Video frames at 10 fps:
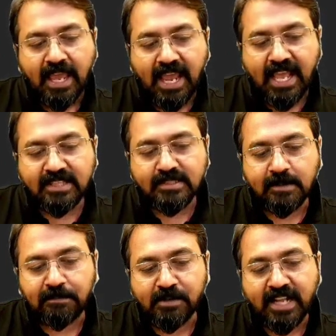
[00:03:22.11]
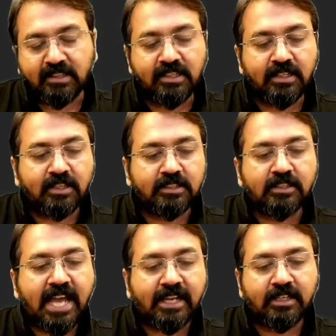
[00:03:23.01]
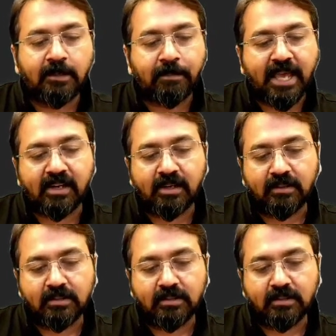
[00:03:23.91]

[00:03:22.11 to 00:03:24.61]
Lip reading: and subtract the other diagonal pair,